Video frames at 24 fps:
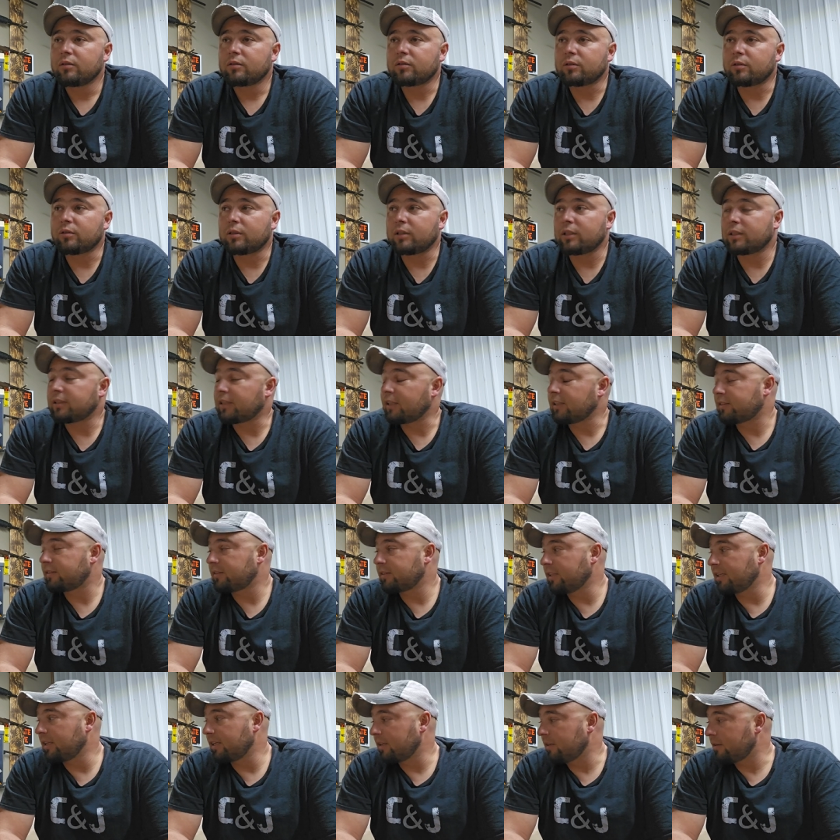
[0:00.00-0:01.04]
So as I
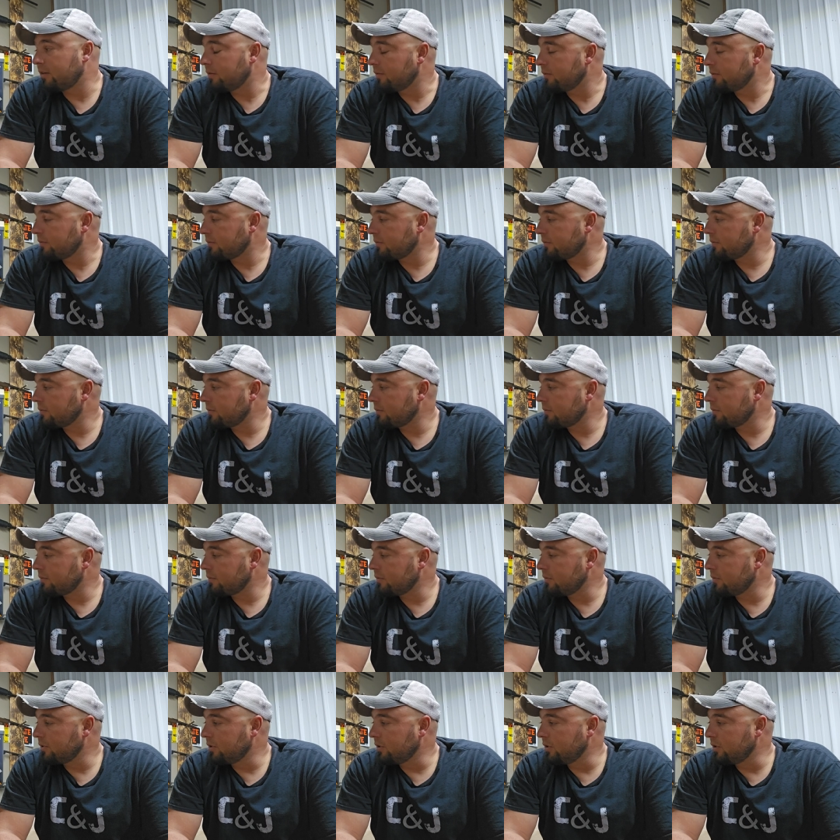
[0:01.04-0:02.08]
said,
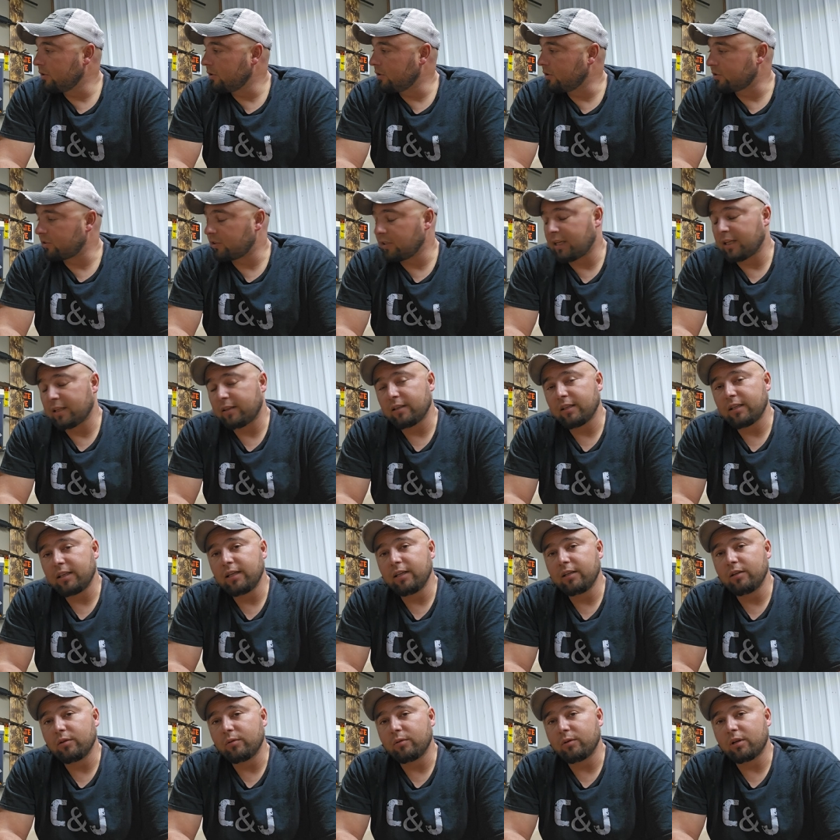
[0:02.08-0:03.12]
just letting the
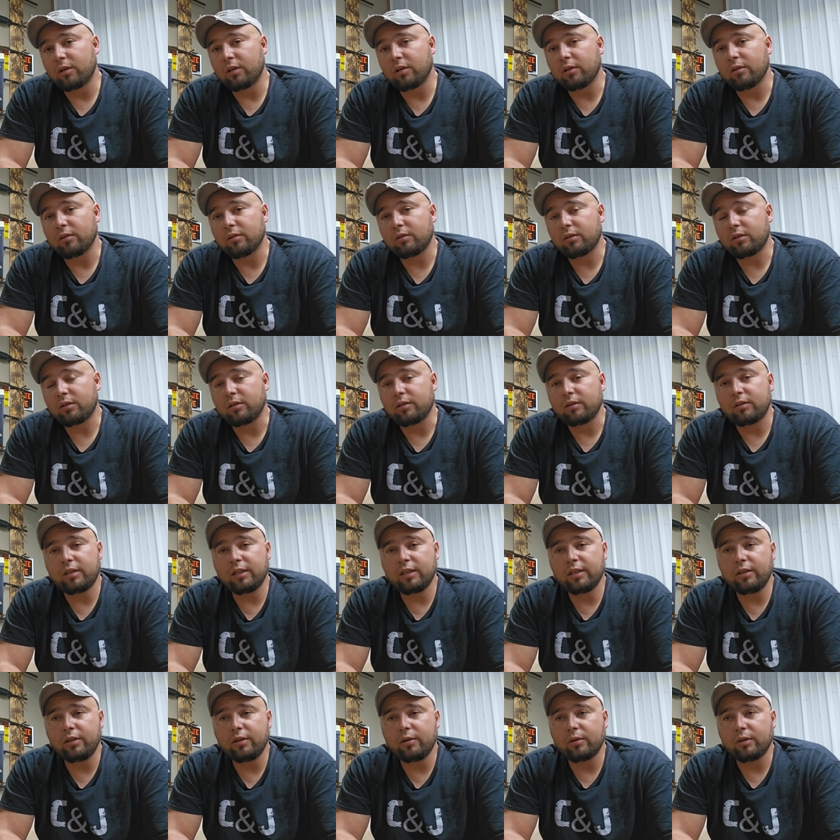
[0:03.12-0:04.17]
heater run
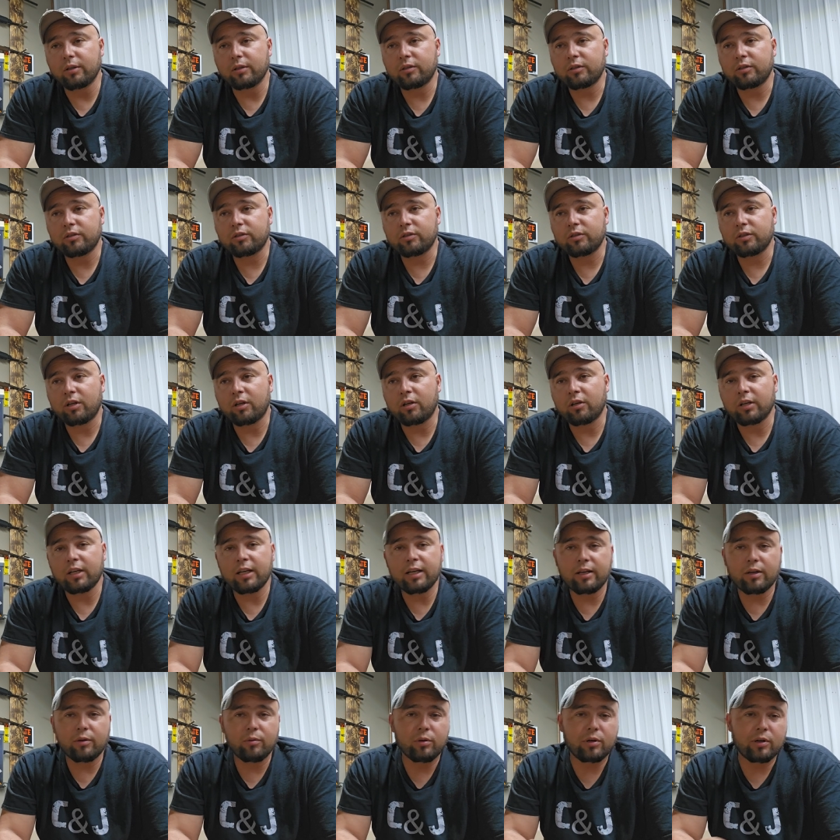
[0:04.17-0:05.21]
continuous on
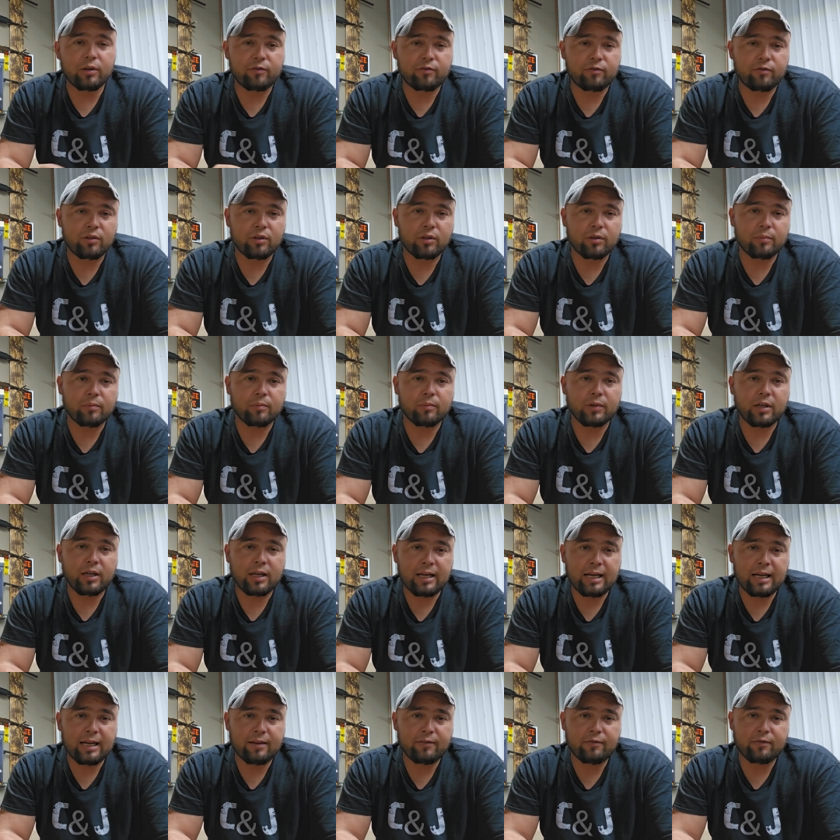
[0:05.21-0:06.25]
anywhere from
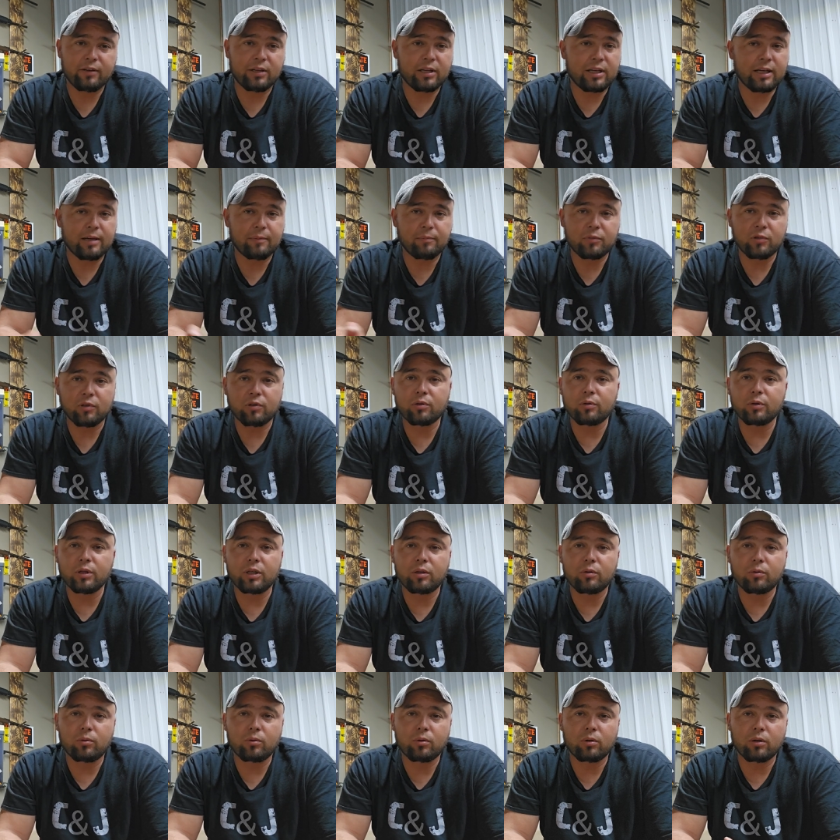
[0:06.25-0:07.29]
half an amp to three
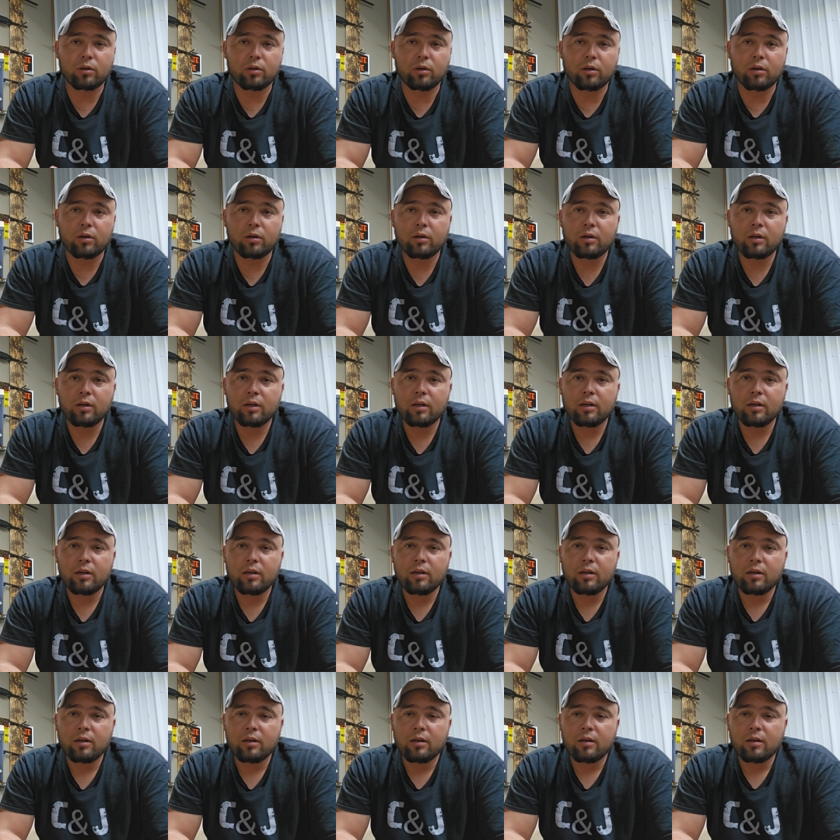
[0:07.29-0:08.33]
quarter,
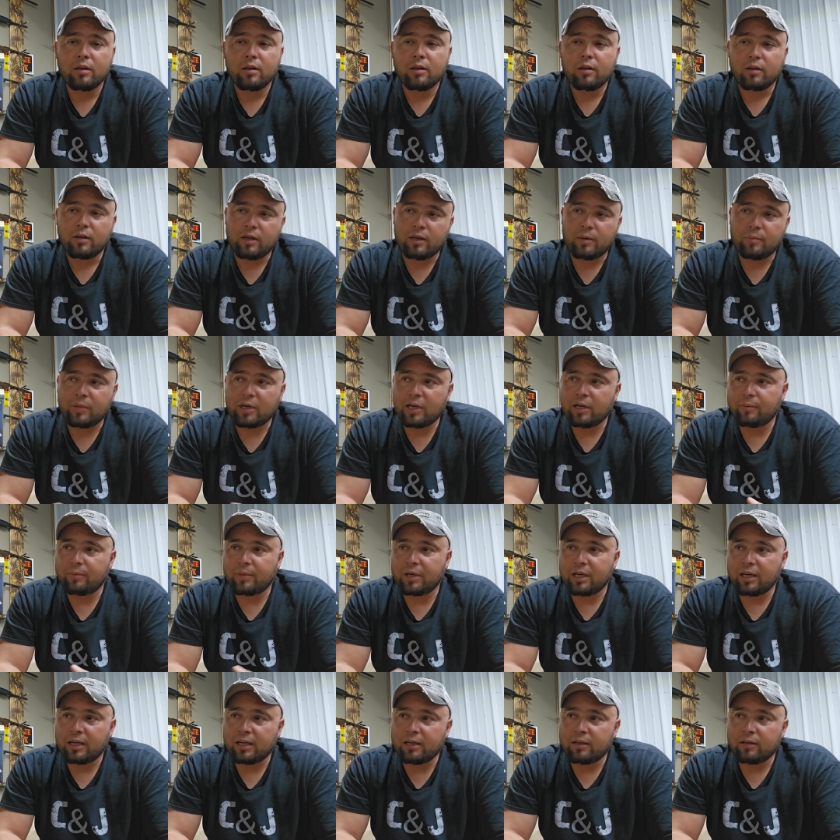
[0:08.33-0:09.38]
in my
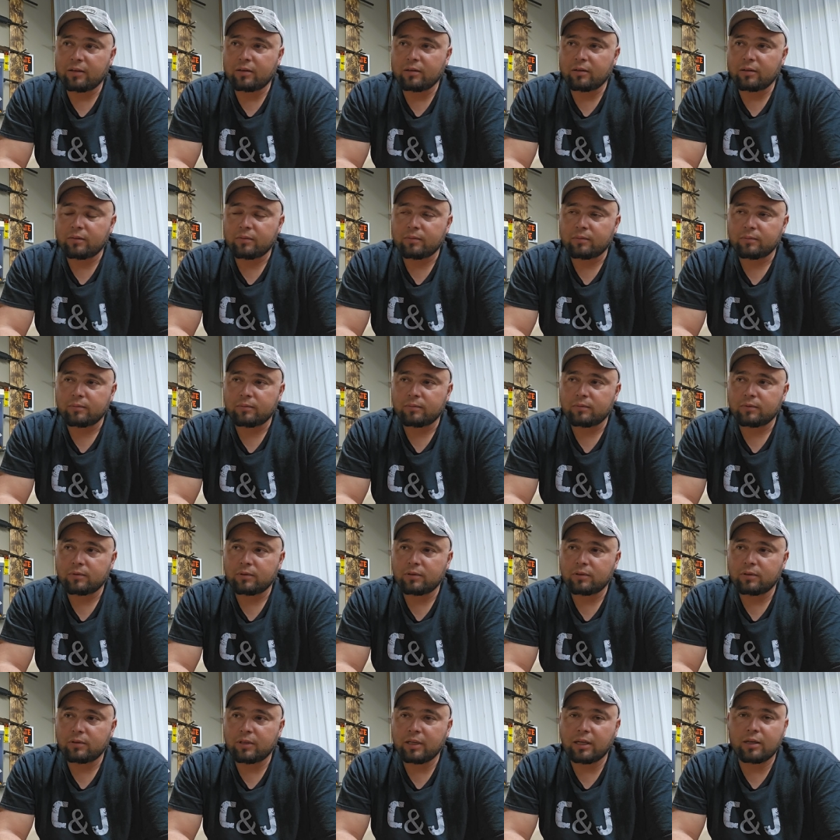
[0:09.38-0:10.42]
mind,
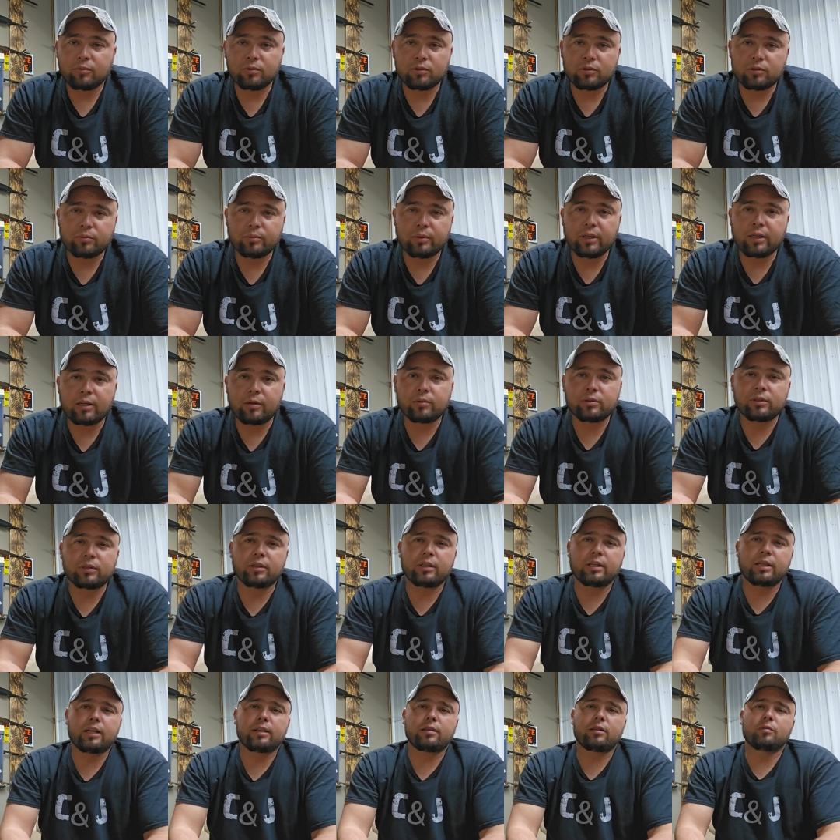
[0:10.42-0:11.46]
that was the way I was going
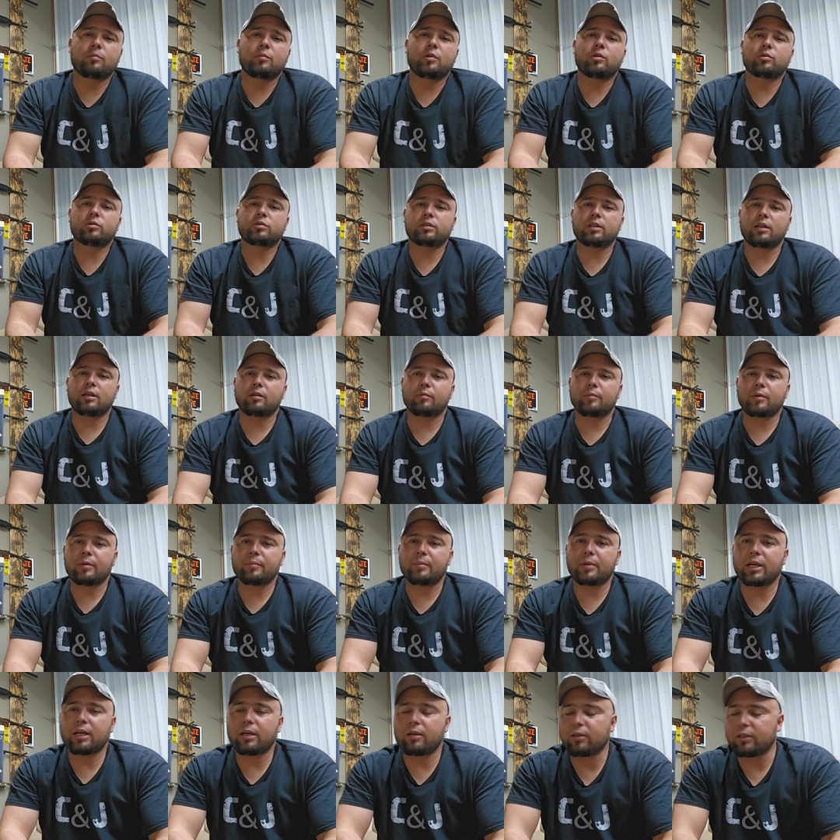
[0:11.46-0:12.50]
to get the most out of my
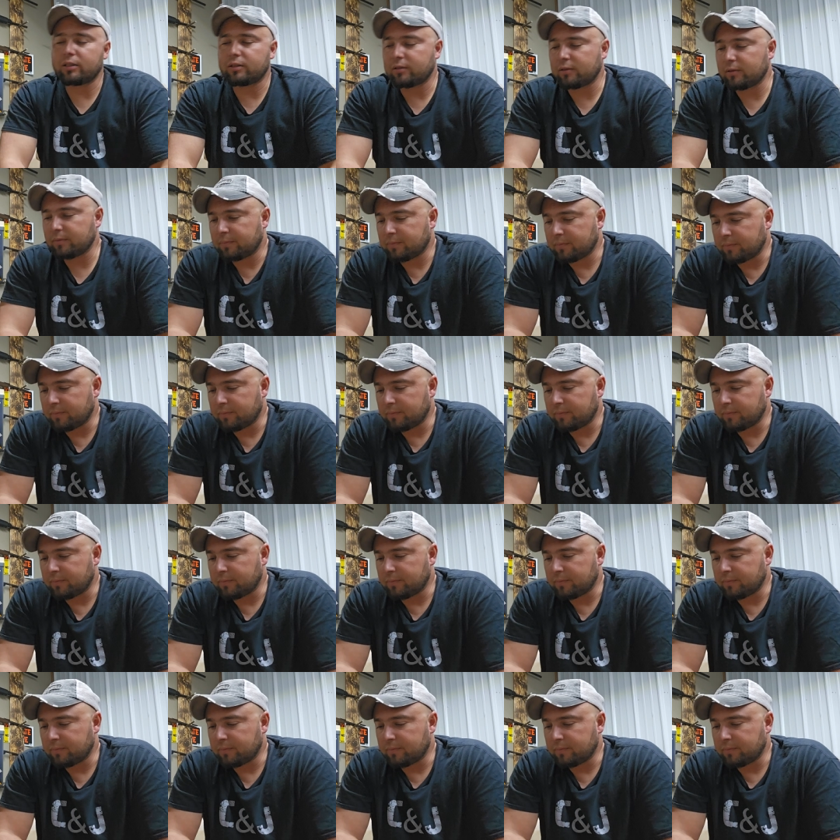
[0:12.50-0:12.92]
batteries,